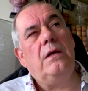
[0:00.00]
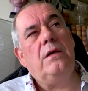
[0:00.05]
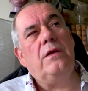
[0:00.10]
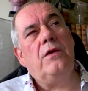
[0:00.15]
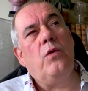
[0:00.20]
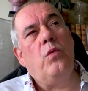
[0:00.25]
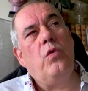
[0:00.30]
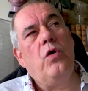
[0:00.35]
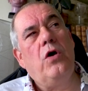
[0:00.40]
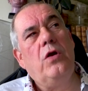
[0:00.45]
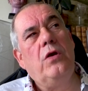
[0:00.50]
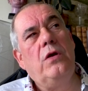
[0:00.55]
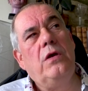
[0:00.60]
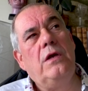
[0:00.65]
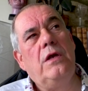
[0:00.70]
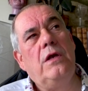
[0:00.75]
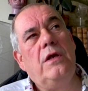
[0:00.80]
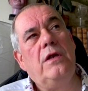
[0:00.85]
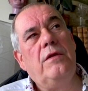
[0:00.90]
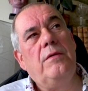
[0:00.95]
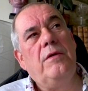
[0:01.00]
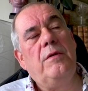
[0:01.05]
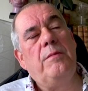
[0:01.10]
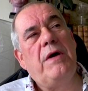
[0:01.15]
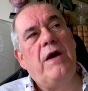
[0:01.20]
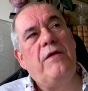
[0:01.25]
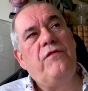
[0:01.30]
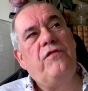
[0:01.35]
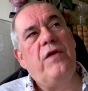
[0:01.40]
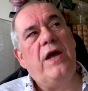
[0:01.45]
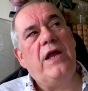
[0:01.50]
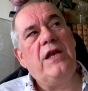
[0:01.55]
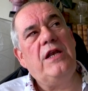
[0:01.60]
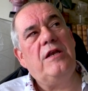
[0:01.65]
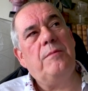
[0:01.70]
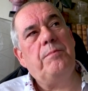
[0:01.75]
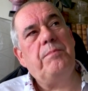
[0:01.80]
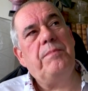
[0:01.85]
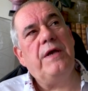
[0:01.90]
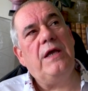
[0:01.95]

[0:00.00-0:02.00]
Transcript: the one that my friend